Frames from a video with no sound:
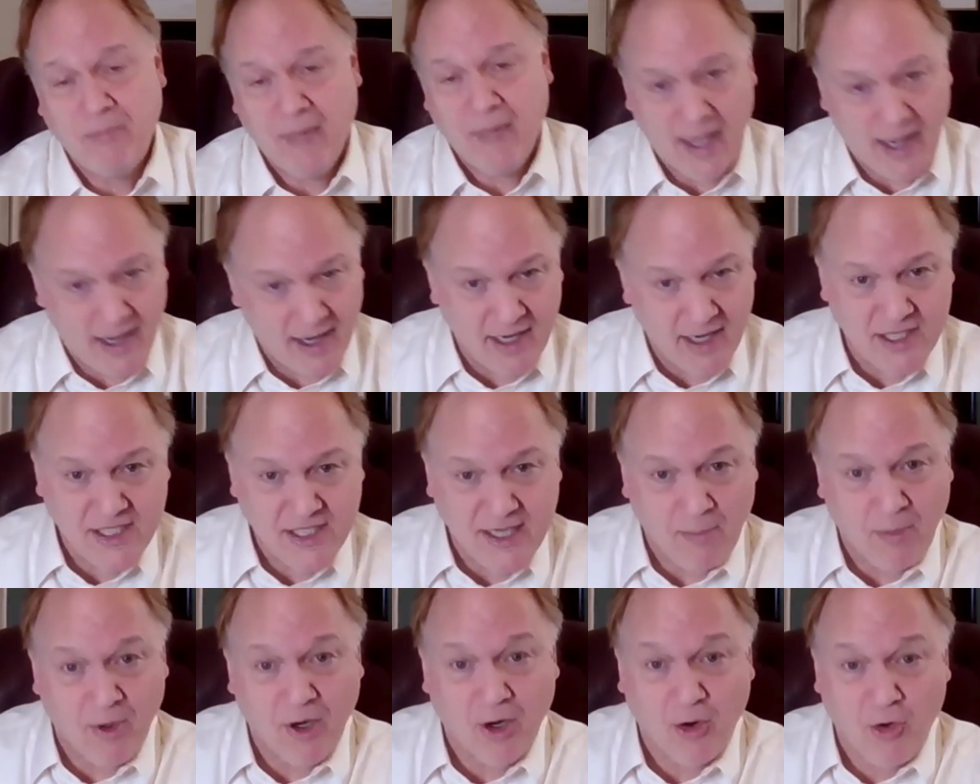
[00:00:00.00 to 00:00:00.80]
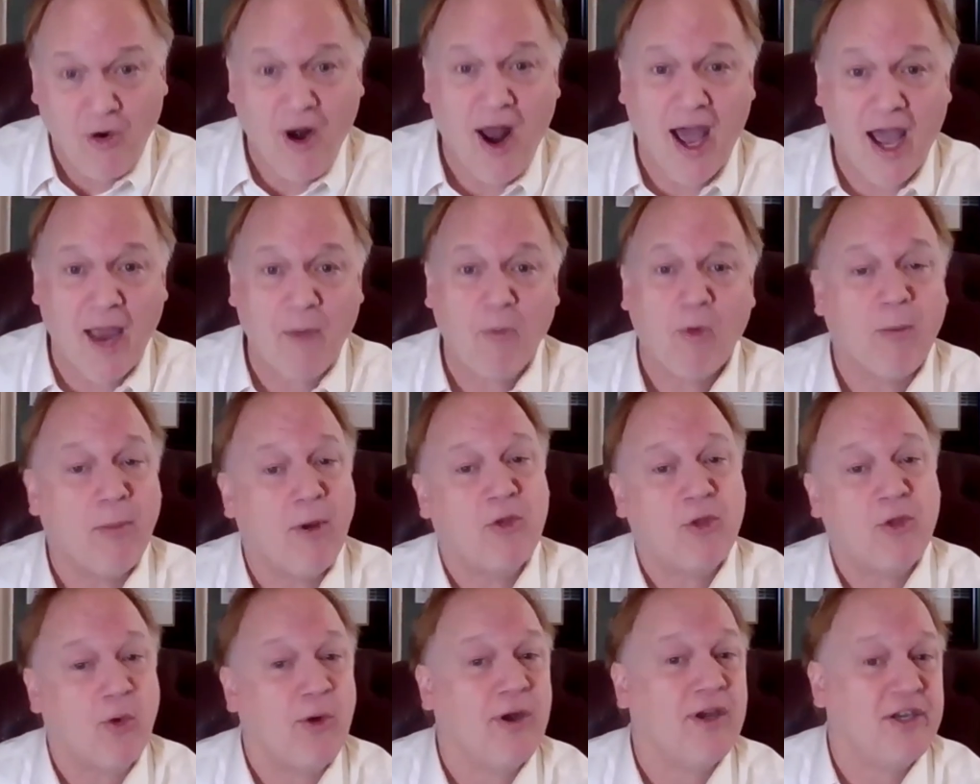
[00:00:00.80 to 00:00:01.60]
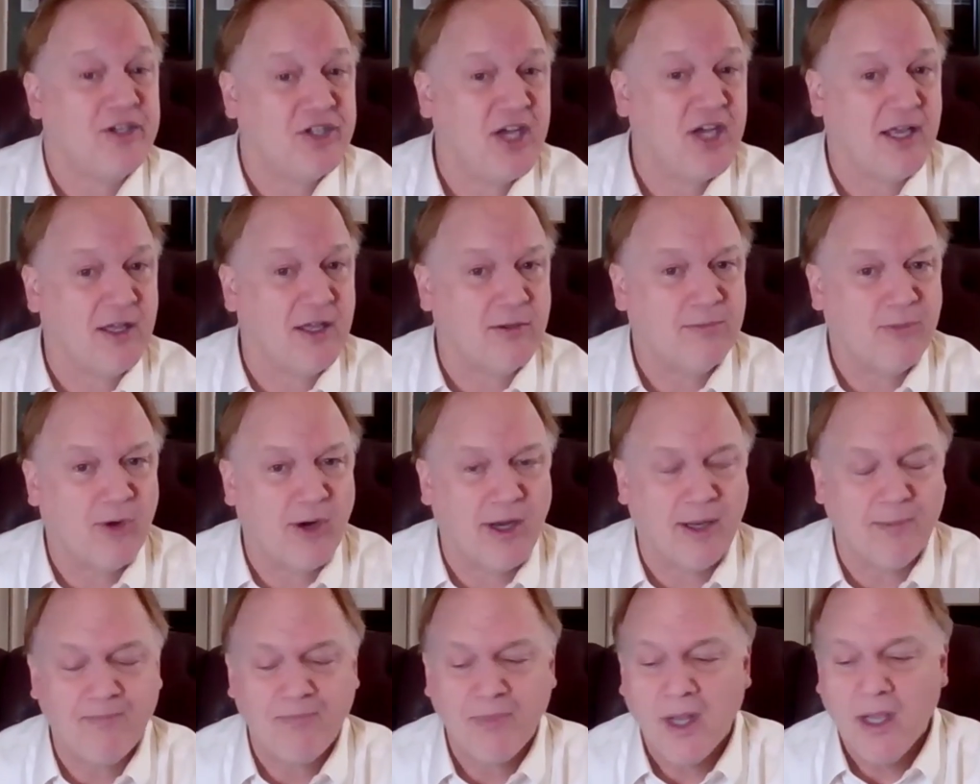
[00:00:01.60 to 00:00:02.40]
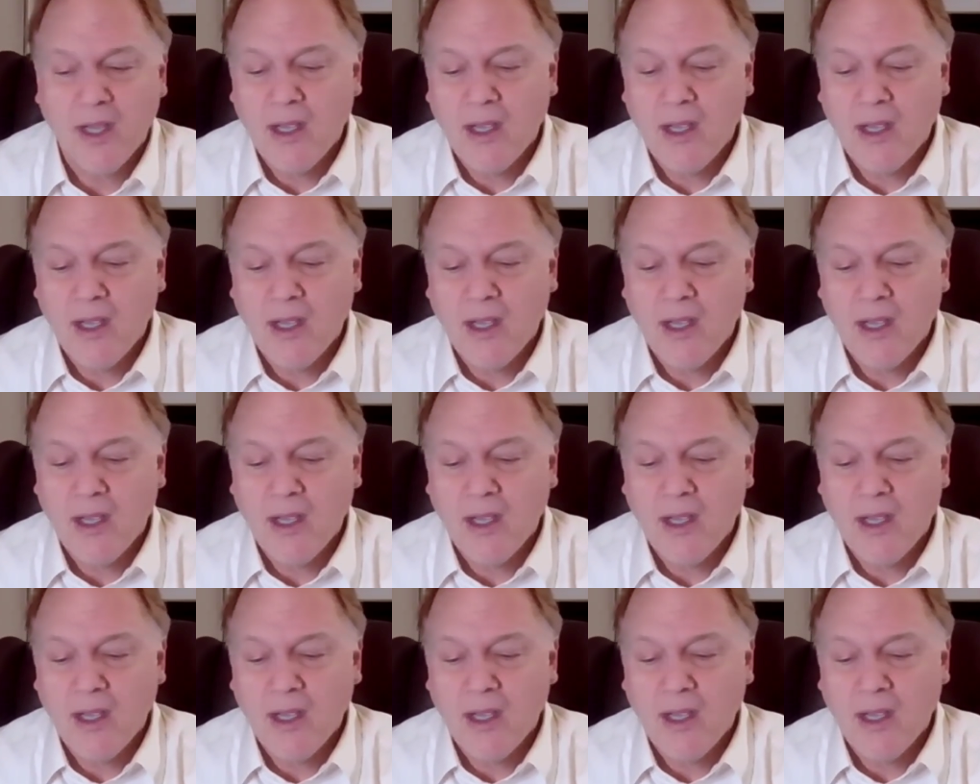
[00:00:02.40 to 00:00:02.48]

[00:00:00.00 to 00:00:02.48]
And in a separate crime, we're both going to jail, right?